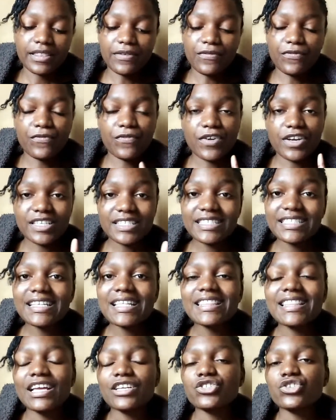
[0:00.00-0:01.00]
The first
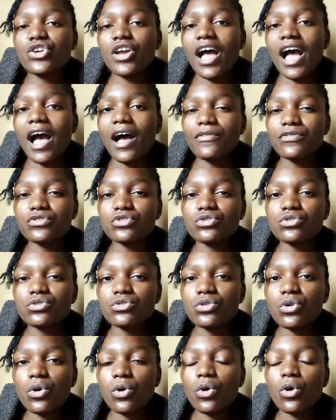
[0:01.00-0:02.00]
thing that you have to
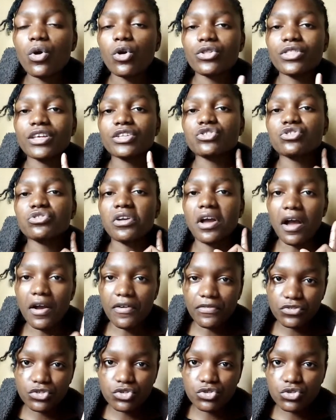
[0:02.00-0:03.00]
know or that you
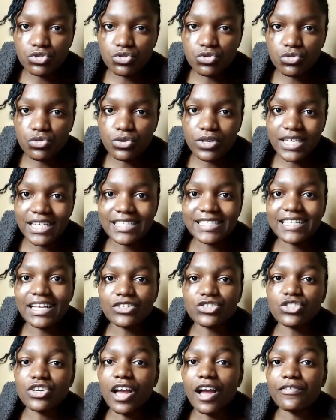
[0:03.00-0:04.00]
have to do is
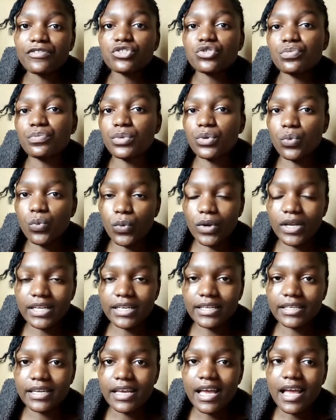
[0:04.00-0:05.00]
that you have to be
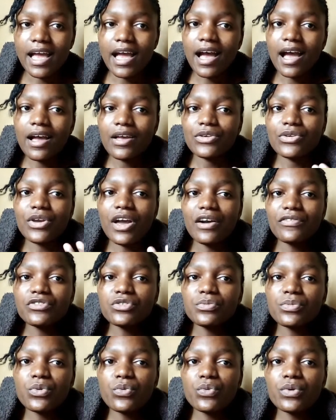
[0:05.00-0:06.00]
willing. You have
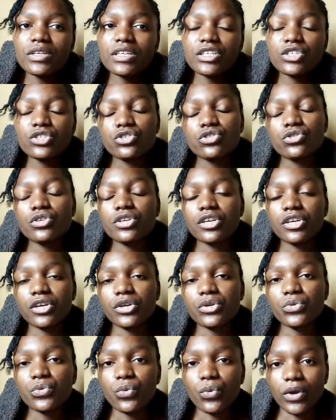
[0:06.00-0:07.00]
to be willing to
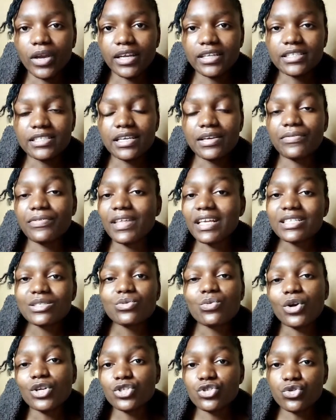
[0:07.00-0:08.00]
gain weight if
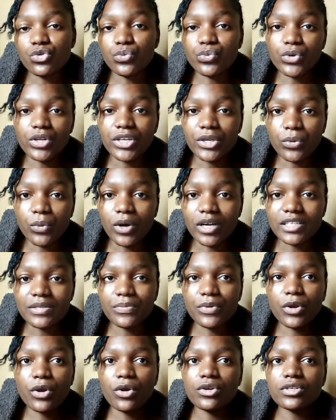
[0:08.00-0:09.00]
that's what you really
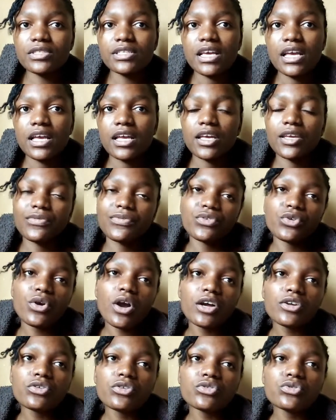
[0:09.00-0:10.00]
want. Because if you
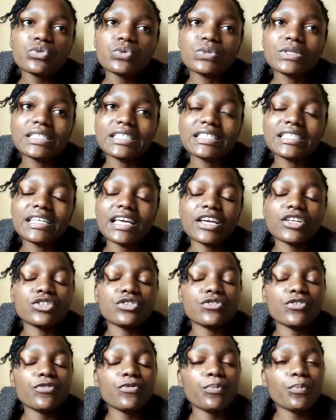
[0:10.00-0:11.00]
are not willing
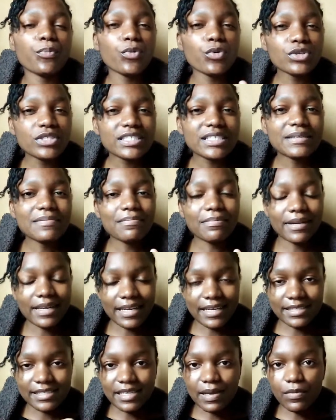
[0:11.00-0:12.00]
and you've put in
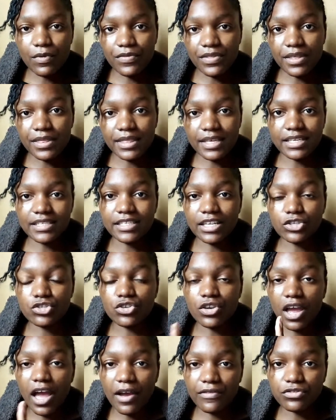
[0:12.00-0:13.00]
place some of the things
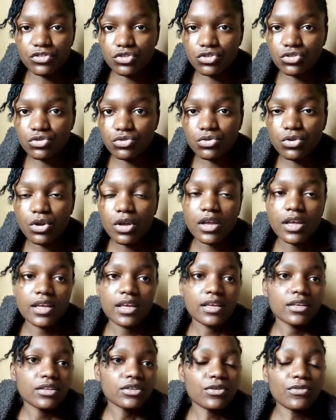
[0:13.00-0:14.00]
that you have to do,
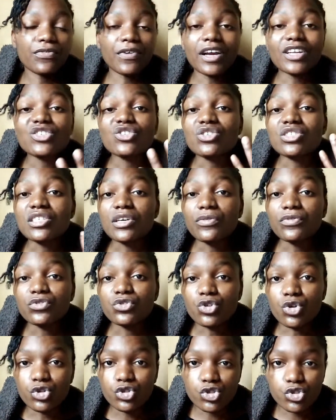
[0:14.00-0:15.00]
you find yourself
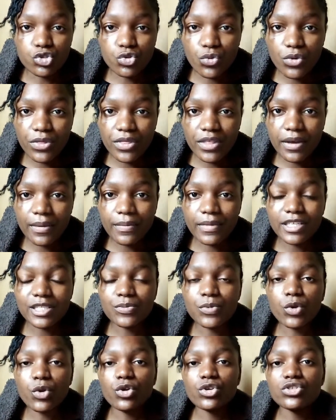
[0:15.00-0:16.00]
not doing them,
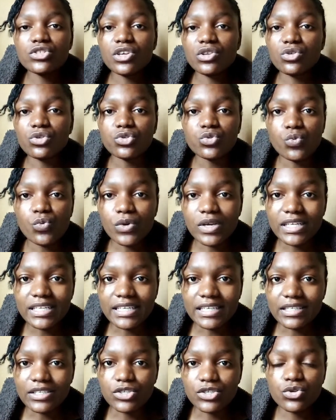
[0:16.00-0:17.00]
it's because you're not
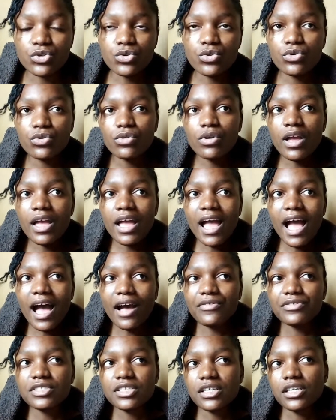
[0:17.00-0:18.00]
willing. You
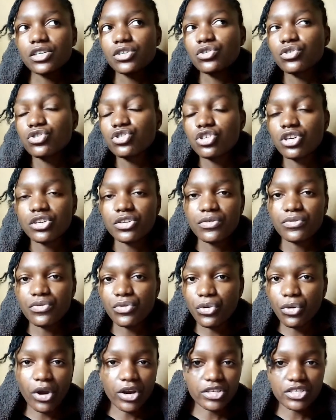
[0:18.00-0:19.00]
have taken your journey for
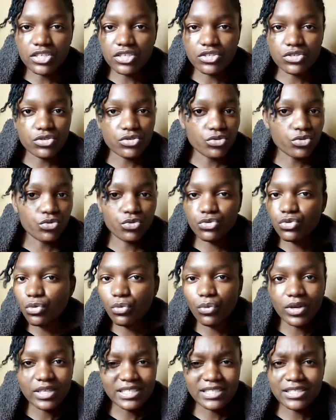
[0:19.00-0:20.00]
granted. You
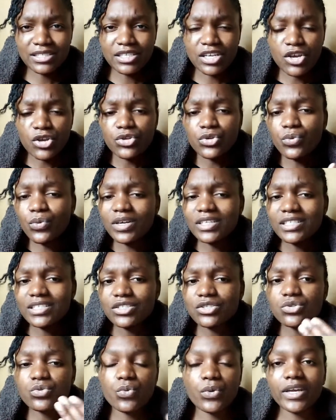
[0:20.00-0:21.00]
don't want it. You want
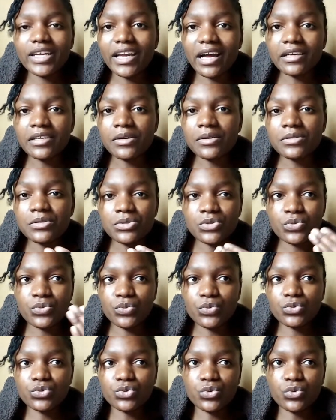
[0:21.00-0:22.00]
it to work out,
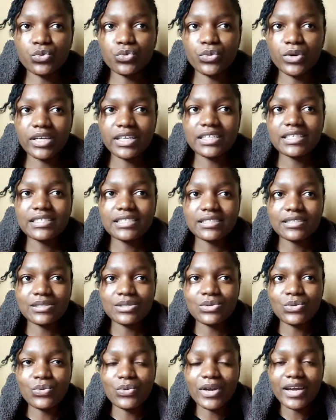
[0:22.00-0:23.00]

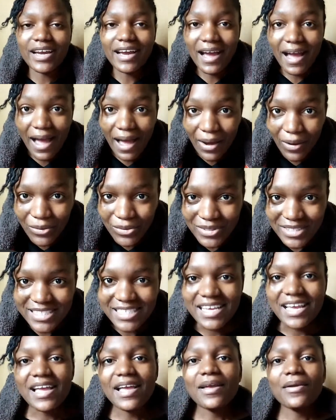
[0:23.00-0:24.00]
to work
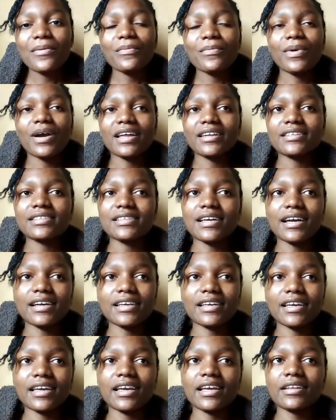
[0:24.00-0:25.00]
out, but
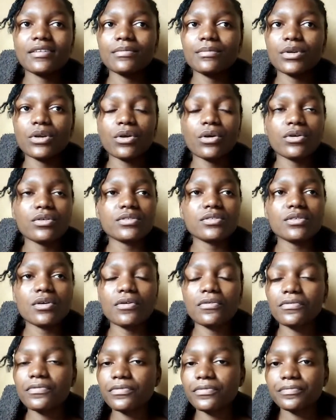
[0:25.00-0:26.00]
again, because
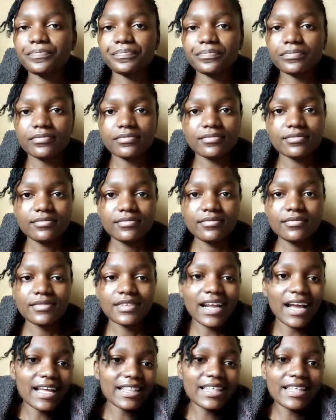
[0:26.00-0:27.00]
of
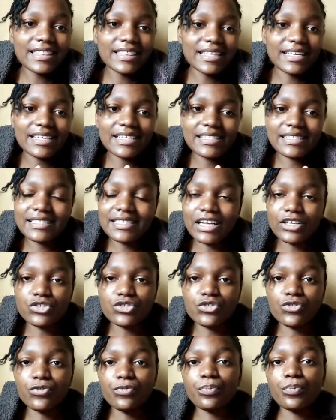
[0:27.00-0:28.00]
other things
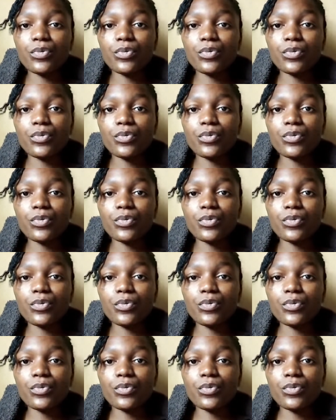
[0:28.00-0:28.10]
that you've